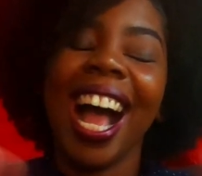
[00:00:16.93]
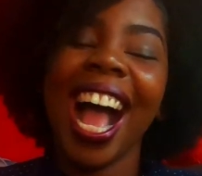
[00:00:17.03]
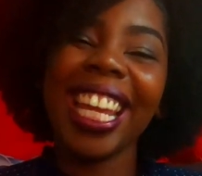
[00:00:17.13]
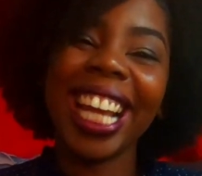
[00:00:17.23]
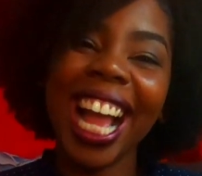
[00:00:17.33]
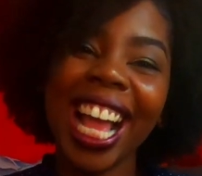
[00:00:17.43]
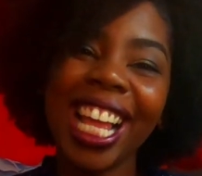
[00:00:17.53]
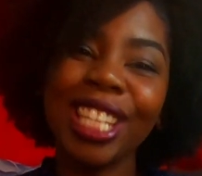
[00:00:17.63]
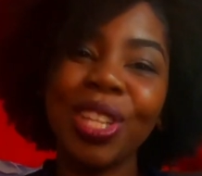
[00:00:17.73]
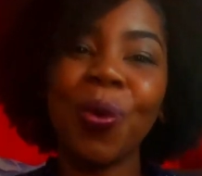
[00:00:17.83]
hi
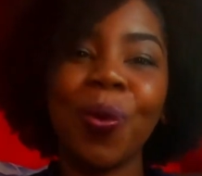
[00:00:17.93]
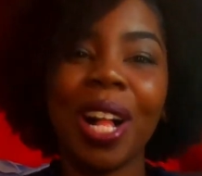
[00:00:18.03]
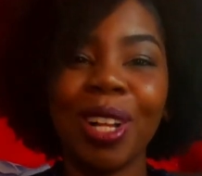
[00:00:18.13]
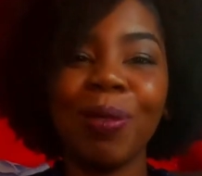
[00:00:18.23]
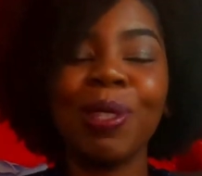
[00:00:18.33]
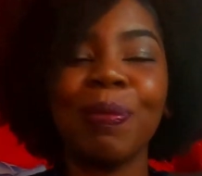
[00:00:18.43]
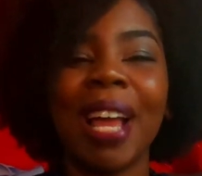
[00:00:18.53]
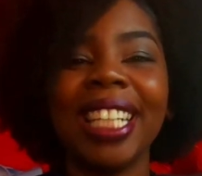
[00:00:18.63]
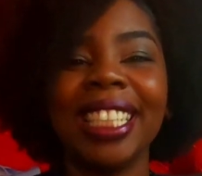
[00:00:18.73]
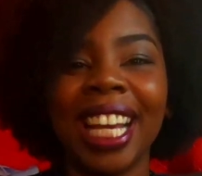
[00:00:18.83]
guys welcome to
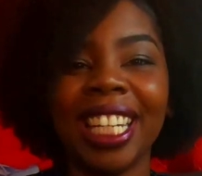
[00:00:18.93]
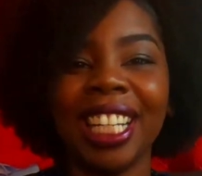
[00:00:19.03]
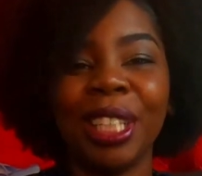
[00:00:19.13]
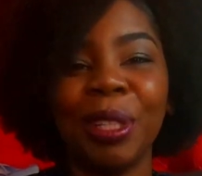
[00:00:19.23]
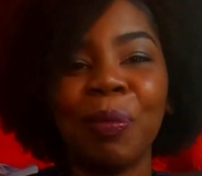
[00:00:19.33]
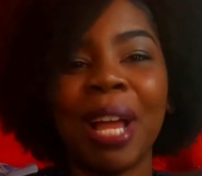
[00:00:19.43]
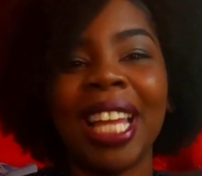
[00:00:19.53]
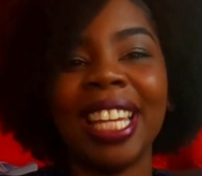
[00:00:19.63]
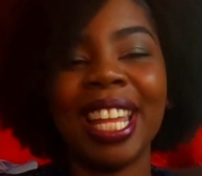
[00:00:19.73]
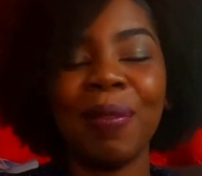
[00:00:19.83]
my channel
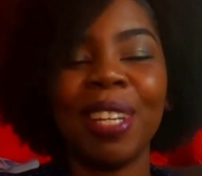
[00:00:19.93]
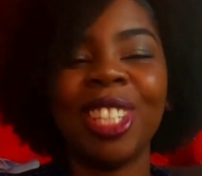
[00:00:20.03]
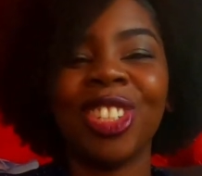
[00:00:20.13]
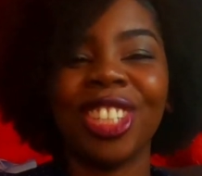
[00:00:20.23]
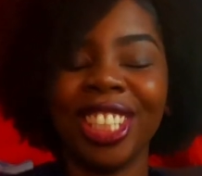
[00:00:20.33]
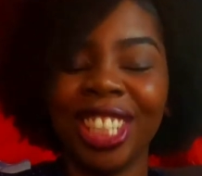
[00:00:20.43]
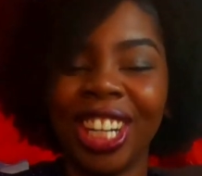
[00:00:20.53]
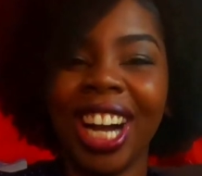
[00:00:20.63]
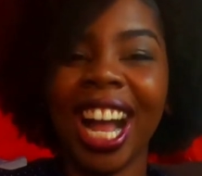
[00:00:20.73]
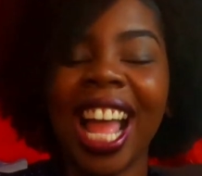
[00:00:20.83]
my name is
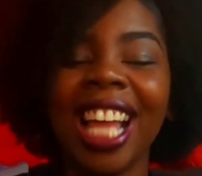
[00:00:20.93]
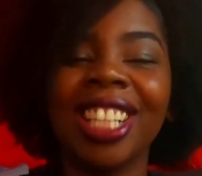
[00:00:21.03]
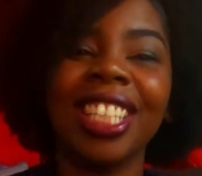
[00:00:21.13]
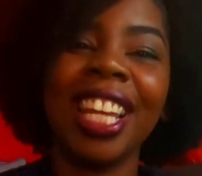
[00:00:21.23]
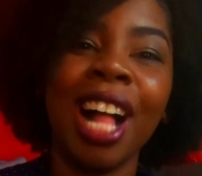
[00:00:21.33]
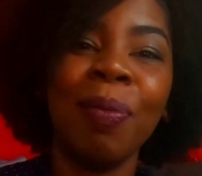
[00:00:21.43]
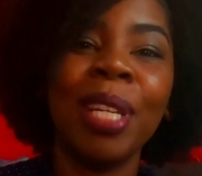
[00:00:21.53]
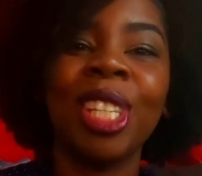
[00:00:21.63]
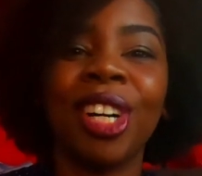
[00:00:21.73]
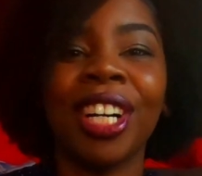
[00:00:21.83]
Trisha and today I'll
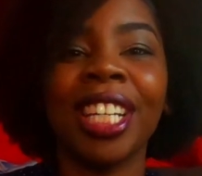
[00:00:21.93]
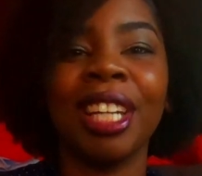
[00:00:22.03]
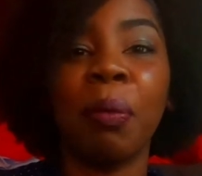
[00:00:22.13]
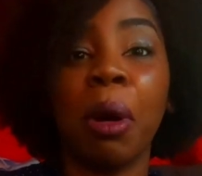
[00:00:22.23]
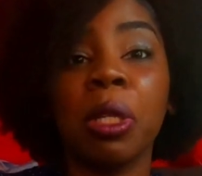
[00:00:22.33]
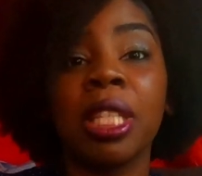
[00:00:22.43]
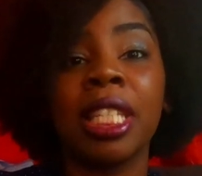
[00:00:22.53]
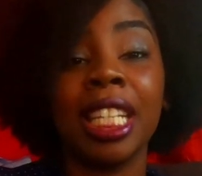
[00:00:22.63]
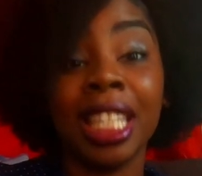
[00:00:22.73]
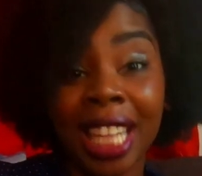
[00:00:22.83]
be talking about
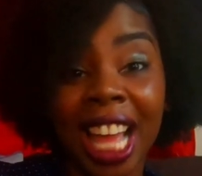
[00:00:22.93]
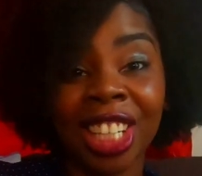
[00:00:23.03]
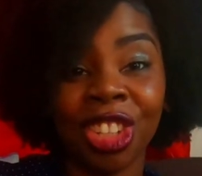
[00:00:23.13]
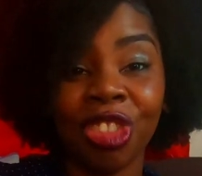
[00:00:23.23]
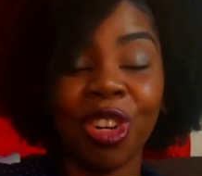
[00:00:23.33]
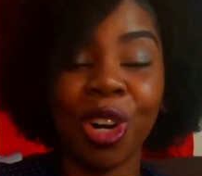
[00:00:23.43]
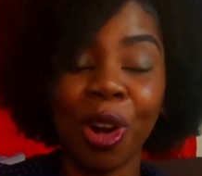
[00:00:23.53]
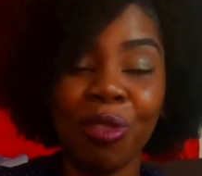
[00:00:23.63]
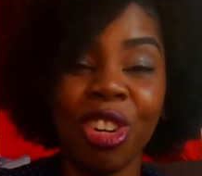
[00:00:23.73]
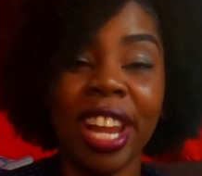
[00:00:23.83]
c-section
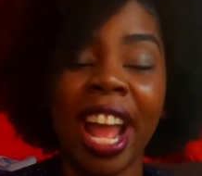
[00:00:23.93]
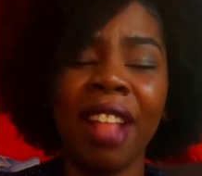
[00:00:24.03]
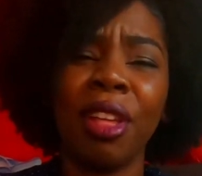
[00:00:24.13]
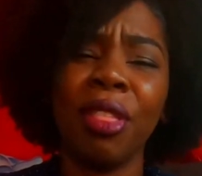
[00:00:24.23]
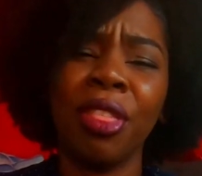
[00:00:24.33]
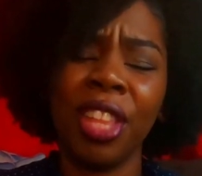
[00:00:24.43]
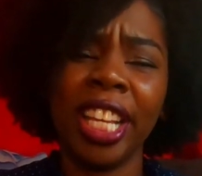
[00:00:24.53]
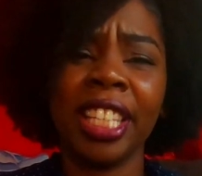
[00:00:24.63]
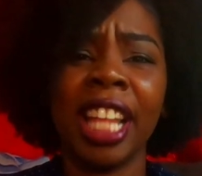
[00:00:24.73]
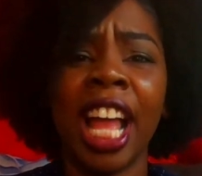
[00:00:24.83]
recovery and the
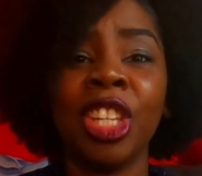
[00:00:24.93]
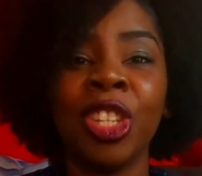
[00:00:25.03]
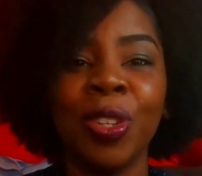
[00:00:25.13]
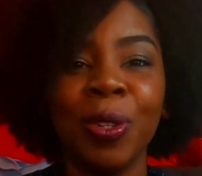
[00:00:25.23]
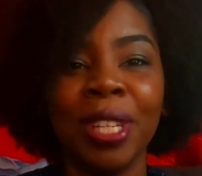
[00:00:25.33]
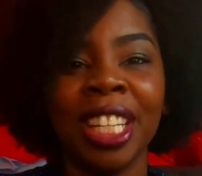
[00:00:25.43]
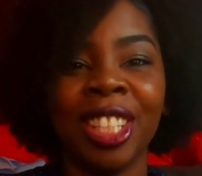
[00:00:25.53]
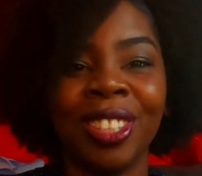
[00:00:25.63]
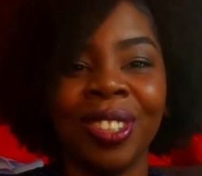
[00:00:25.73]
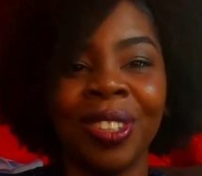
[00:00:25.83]
things that you
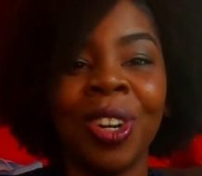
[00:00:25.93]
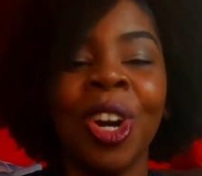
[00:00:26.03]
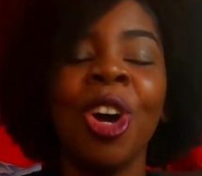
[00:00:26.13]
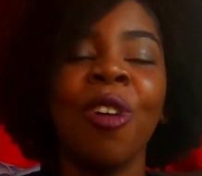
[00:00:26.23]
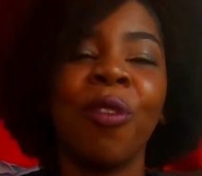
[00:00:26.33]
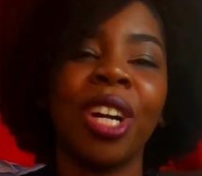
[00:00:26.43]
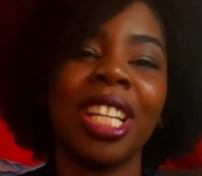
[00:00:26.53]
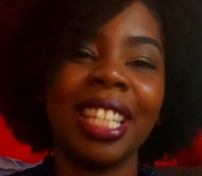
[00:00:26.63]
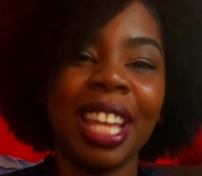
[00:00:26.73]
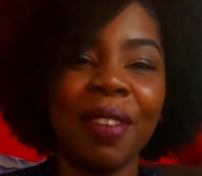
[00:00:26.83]
need to know for
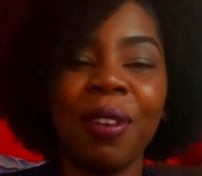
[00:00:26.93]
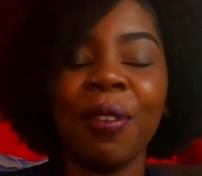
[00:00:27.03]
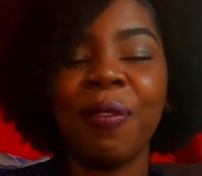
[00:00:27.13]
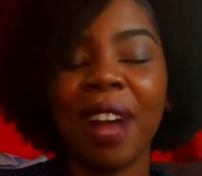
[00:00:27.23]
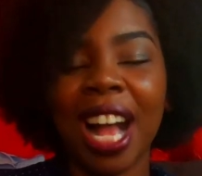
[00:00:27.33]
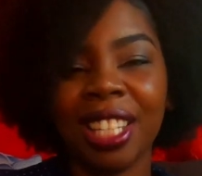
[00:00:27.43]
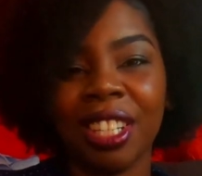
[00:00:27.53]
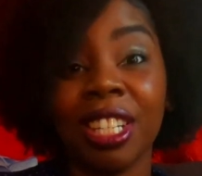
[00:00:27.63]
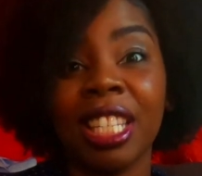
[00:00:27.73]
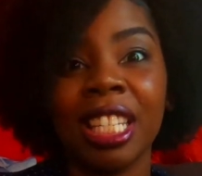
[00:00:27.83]
a safer
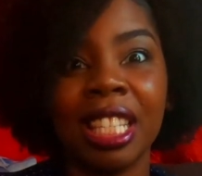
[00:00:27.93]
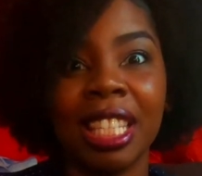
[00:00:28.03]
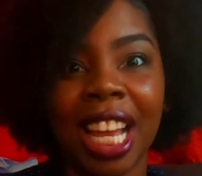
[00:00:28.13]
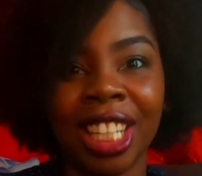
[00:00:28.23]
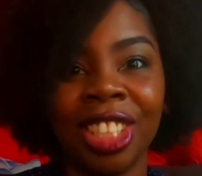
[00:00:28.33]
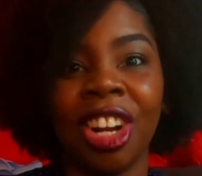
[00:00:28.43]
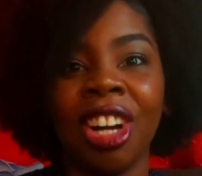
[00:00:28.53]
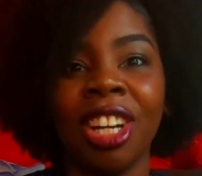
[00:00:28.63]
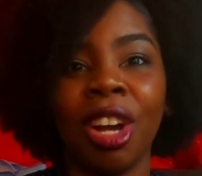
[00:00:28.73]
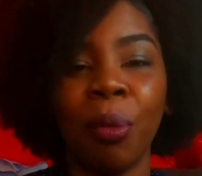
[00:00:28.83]
faster
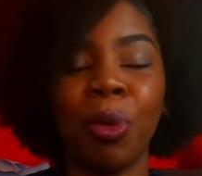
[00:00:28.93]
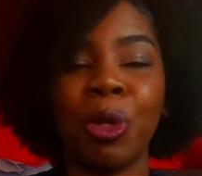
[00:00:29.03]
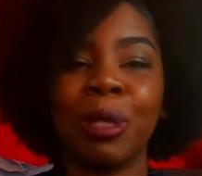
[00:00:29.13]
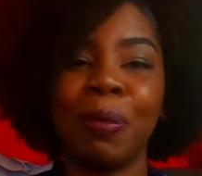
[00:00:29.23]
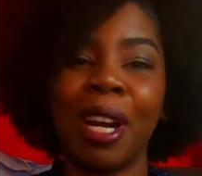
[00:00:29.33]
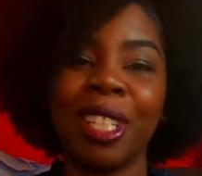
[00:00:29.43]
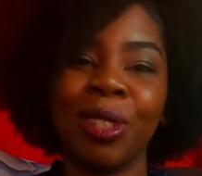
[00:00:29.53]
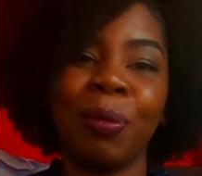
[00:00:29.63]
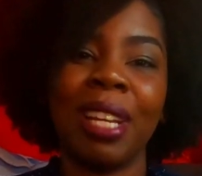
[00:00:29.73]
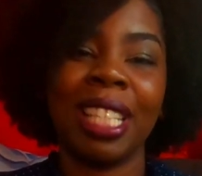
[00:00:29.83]
c-section
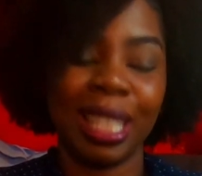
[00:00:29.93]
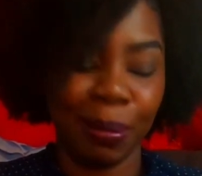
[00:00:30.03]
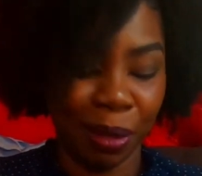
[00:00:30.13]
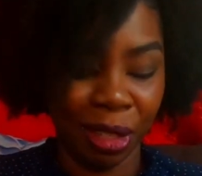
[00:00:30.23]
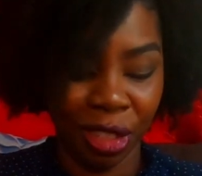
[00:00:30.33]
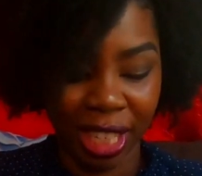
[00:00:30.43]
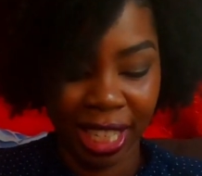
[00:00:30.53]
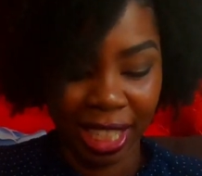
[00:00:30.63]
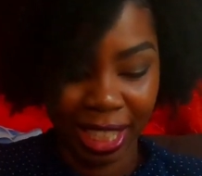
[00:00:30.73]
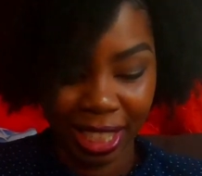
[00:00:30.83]
postpartum
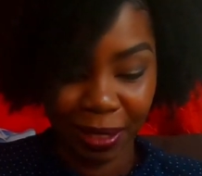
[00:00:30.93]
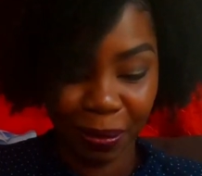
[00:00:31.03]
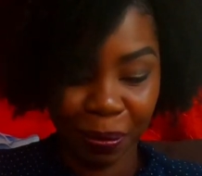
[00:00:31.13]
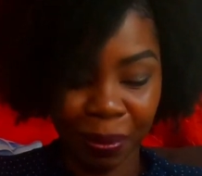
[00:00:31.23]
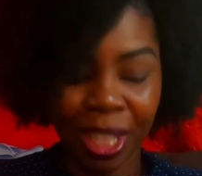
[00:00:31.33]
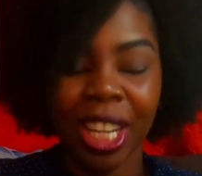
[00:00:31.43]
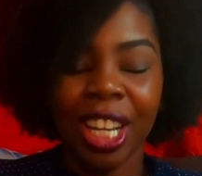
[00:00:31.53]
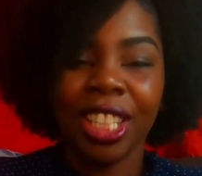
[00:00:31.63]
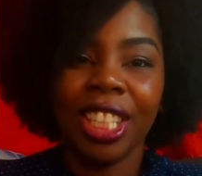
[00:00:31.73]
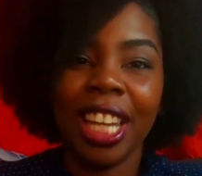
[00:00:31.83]

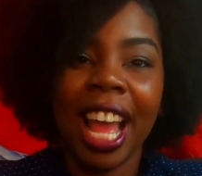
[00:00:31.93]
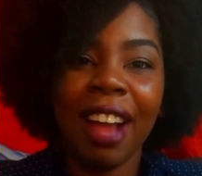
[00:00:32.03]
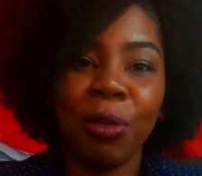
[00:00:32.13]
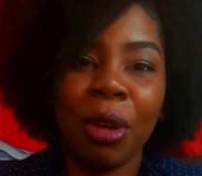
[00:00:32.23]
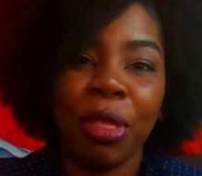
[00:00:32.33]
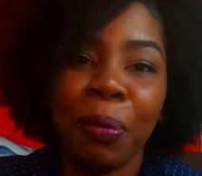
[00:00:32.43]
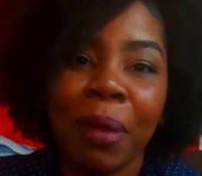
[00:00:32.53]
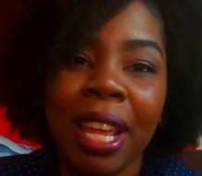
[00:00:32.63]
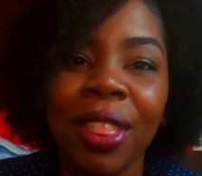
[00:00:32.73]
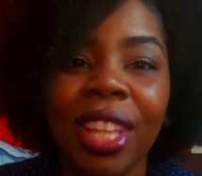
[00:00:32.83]
experience today I have with
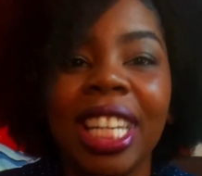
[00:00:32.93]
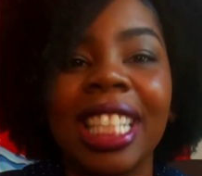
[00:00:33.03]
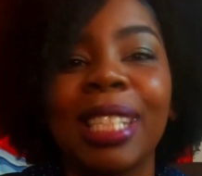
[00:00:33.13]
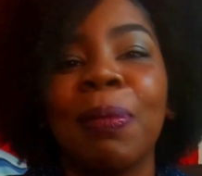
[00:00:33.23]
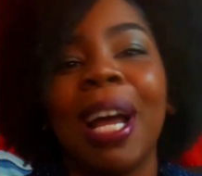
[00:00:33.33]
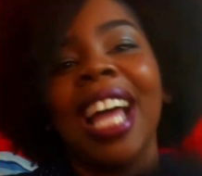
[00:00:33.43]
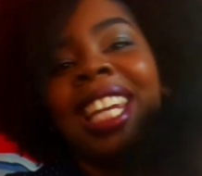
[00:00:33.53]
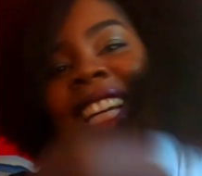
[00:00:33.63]
me the little man